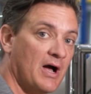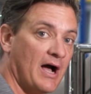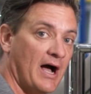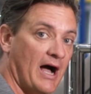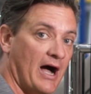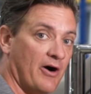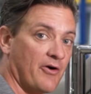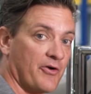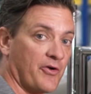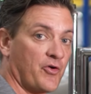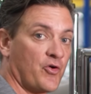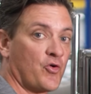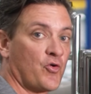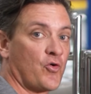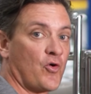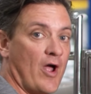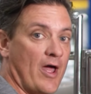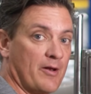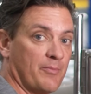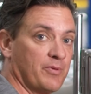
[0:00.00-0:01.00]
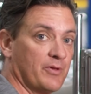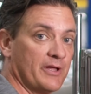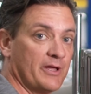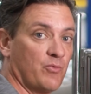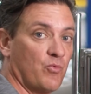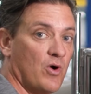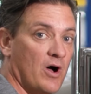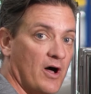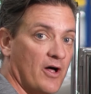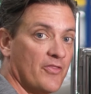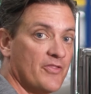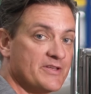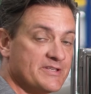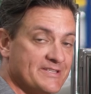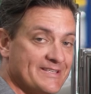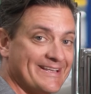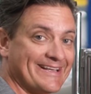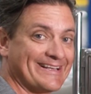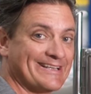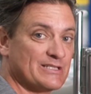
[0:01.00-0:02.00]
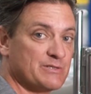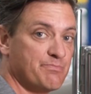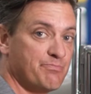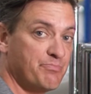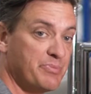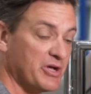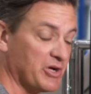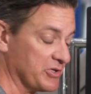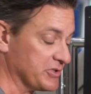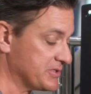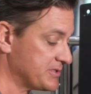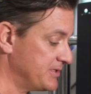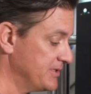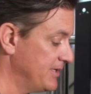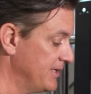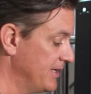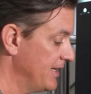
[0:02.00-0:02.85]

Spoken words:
how incredibly well this thing is built.